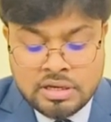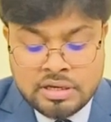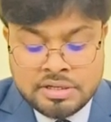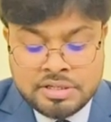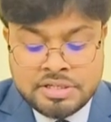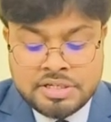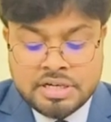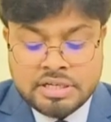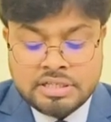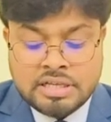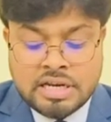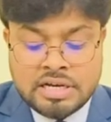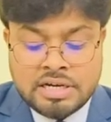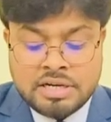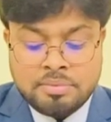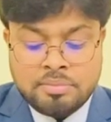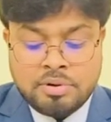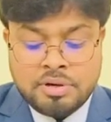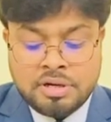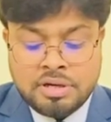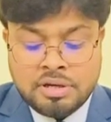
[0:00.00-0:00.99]
detect the
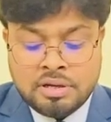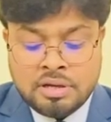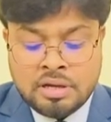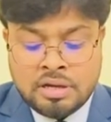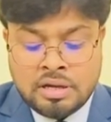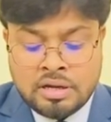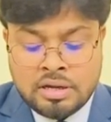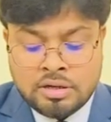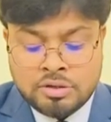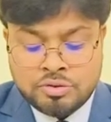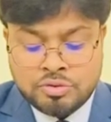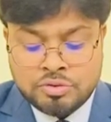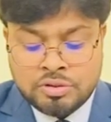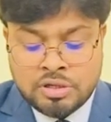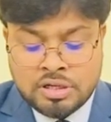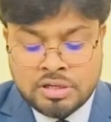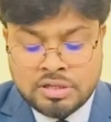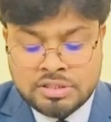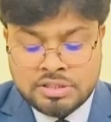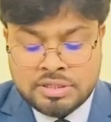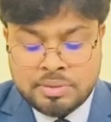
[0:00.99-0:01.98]
antibody to
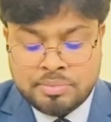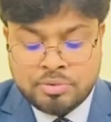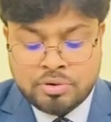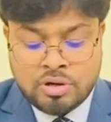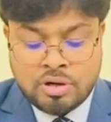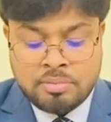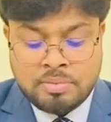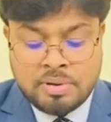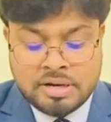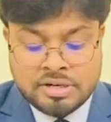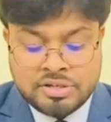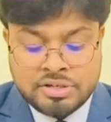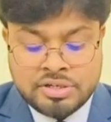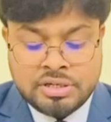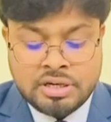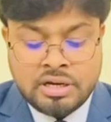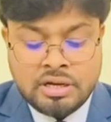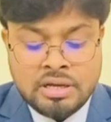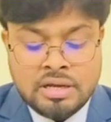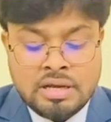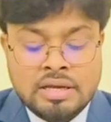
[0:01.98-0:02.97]
the streptococcal
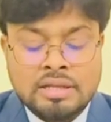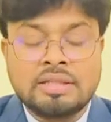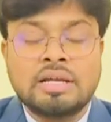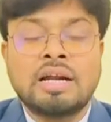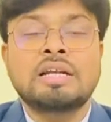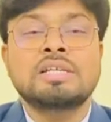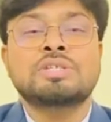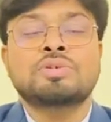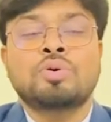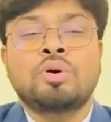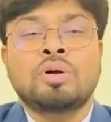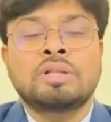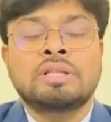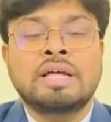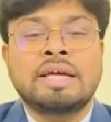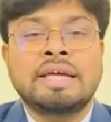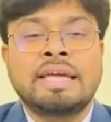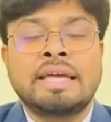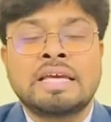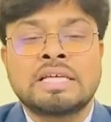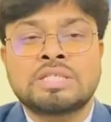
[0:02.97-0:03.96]
bacteria. That is called
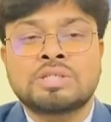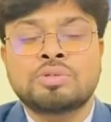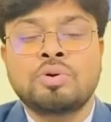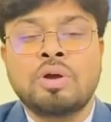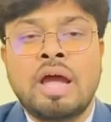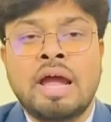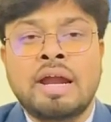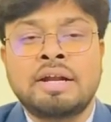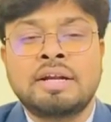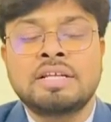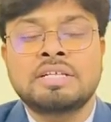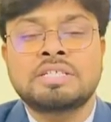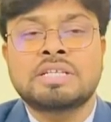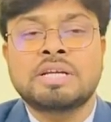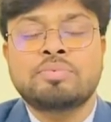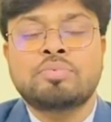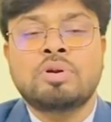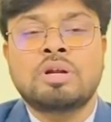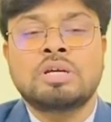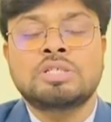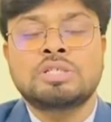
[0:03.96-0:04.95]
the ASO,
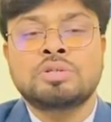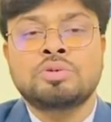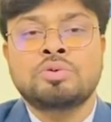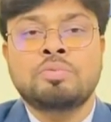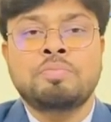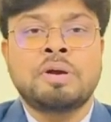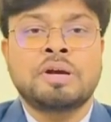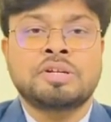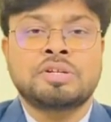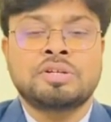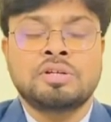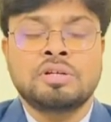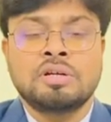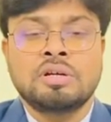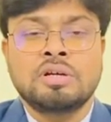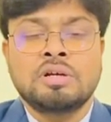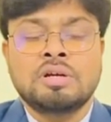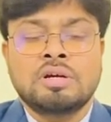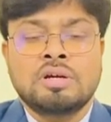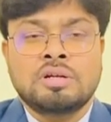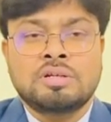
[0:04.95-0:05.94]
anti-streptolysin O
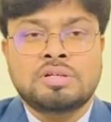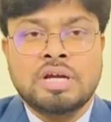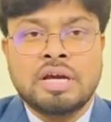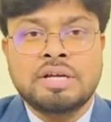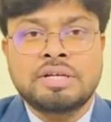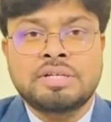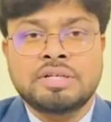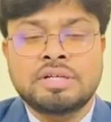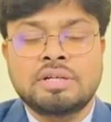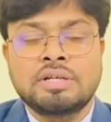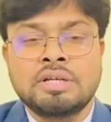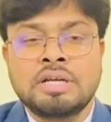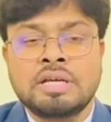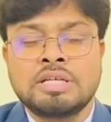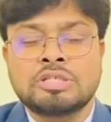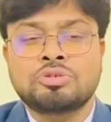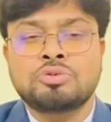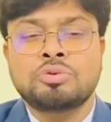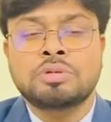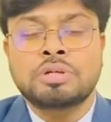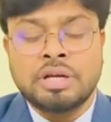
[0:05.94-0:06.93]
titer,
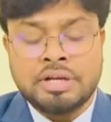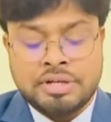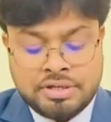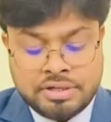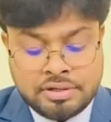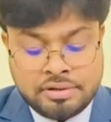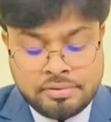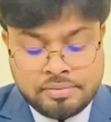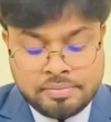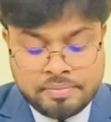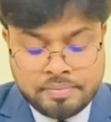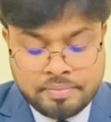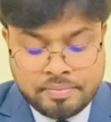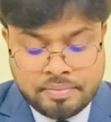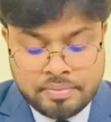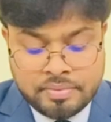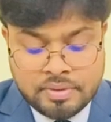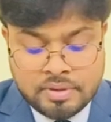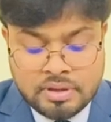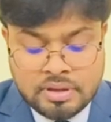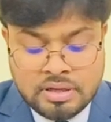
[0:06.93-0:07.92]
ASO titer.
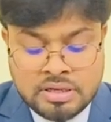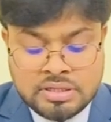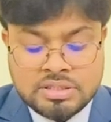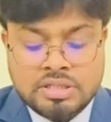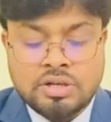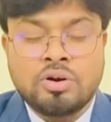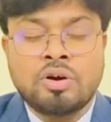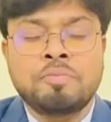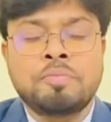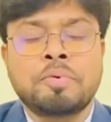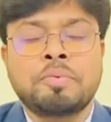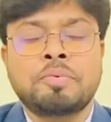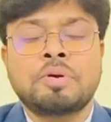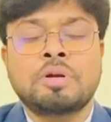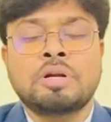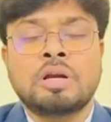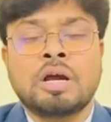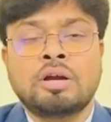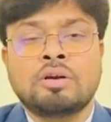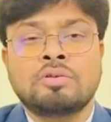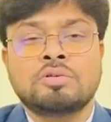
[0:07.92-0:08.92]
It is a confirmatory
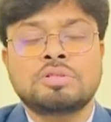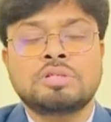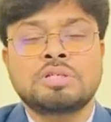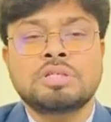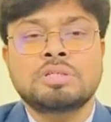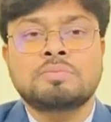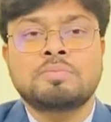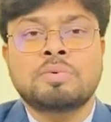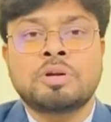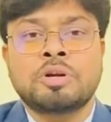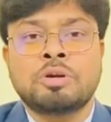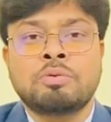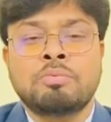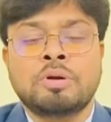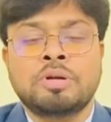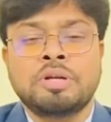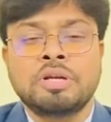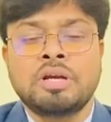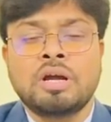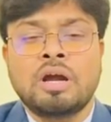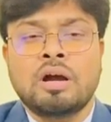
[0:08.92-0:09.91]
diagnosis for
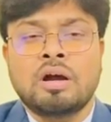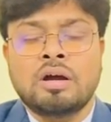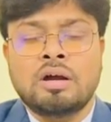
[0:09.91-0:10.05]
rheumatic